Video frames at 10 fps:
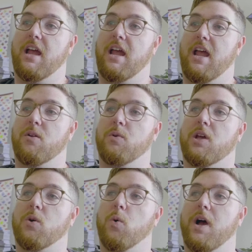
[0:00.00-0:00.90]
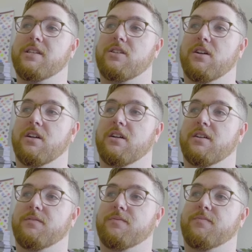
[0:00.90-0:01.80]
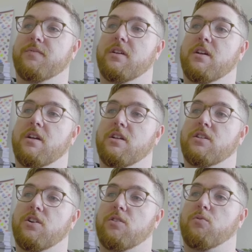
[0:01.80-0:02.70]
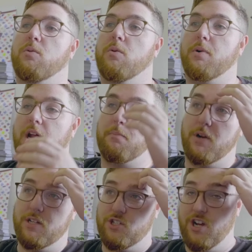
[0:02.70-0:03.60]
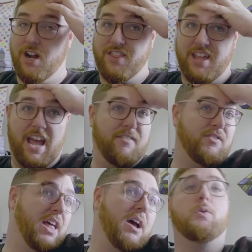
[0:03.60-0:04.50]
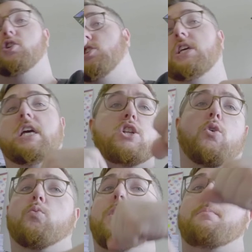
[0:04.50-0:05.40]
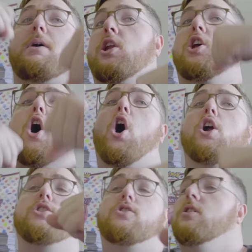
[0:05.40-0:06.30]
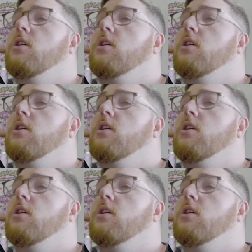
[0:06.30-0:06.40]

And we quest her. Turn 3, we'll put out Prince John, and then after that, we'll just get to ripping cards.